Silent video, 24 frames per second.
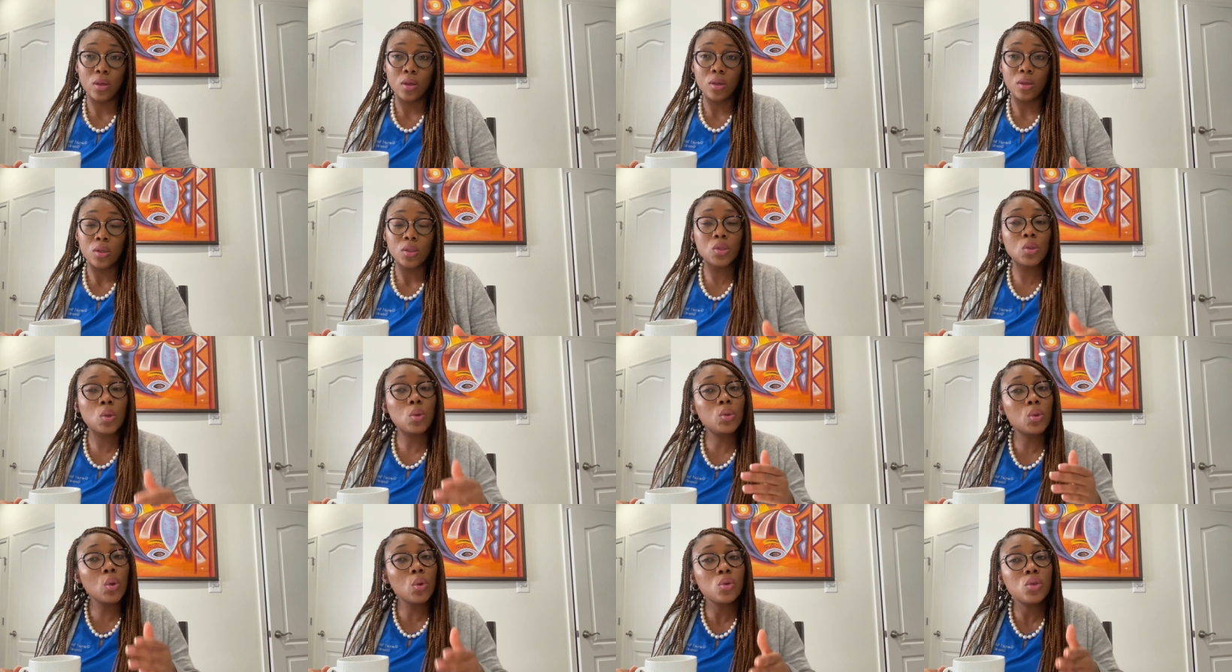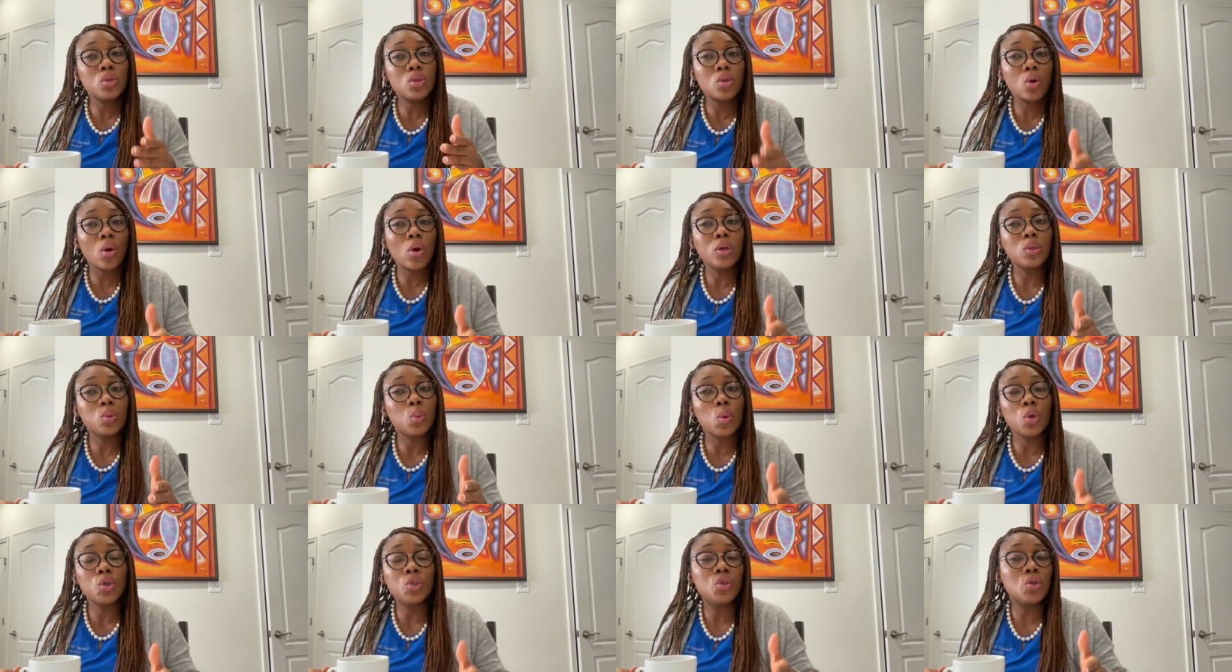So don't
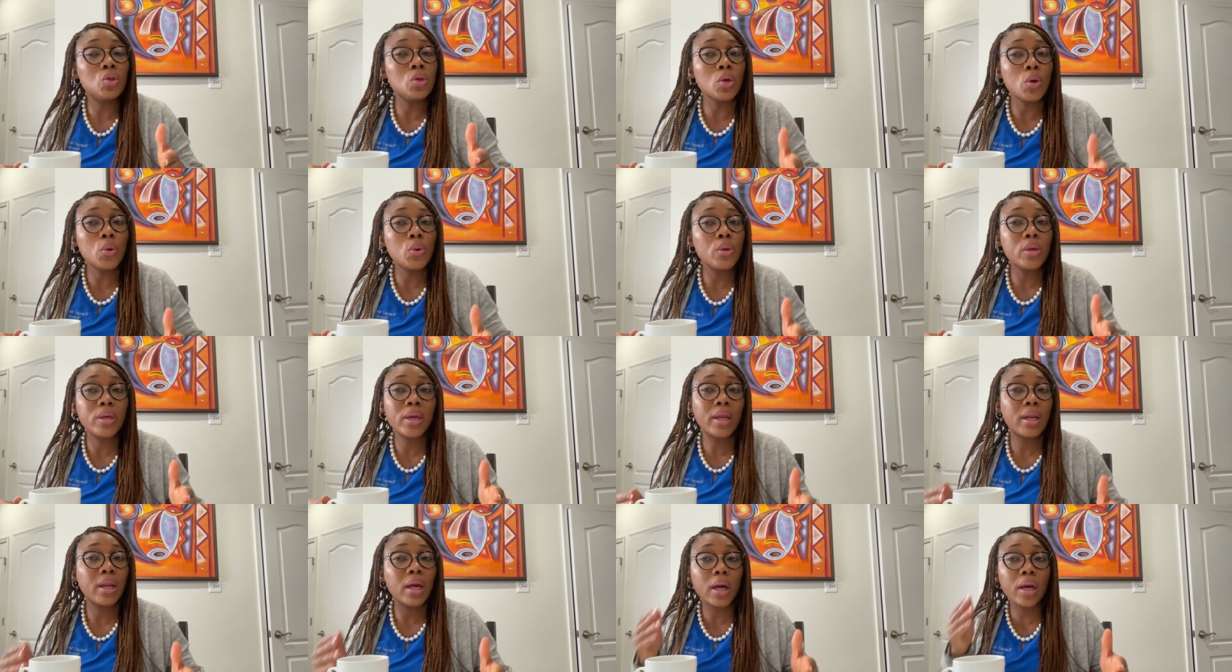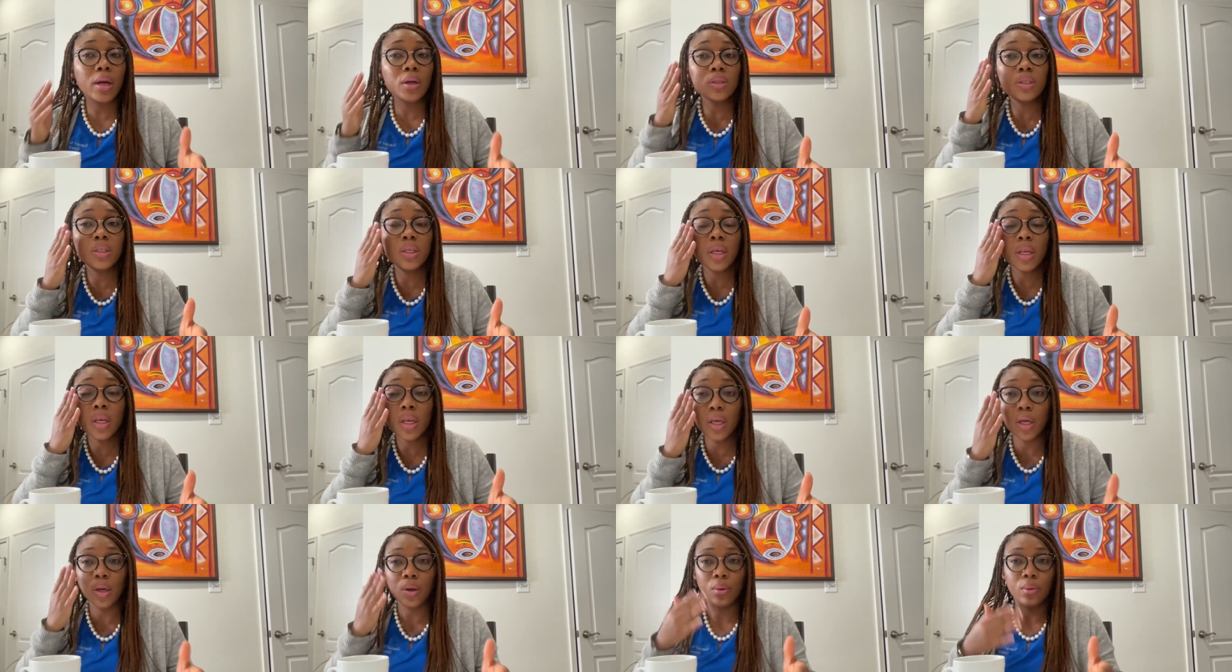start what you know you cannot
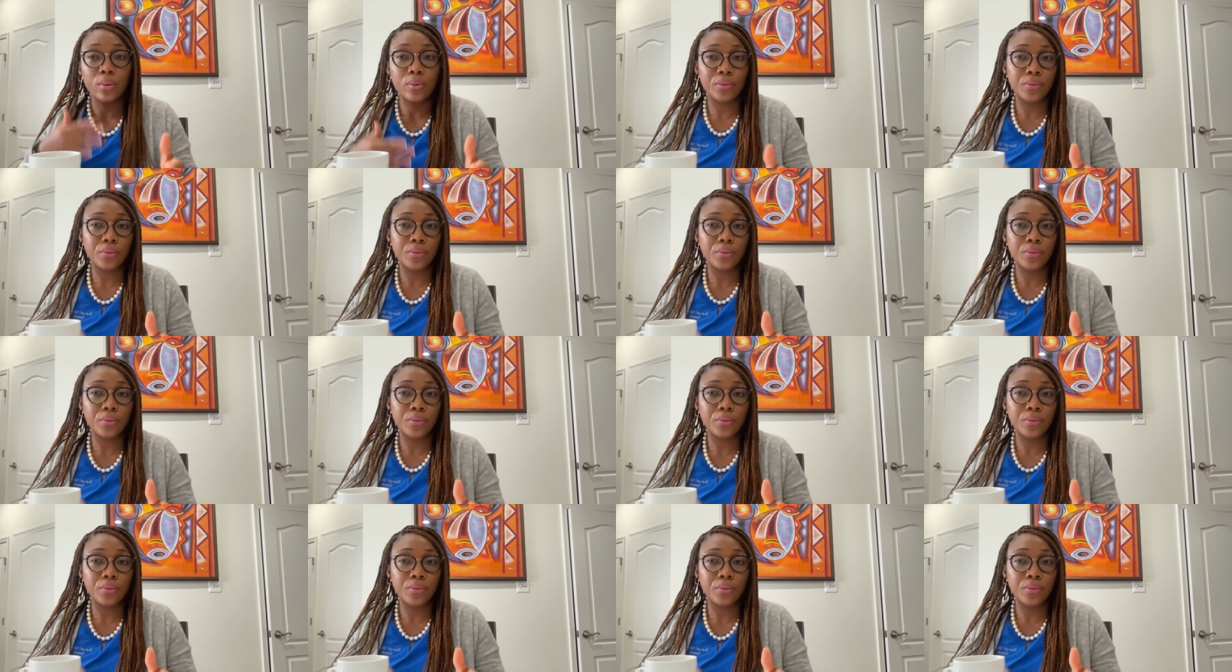continue.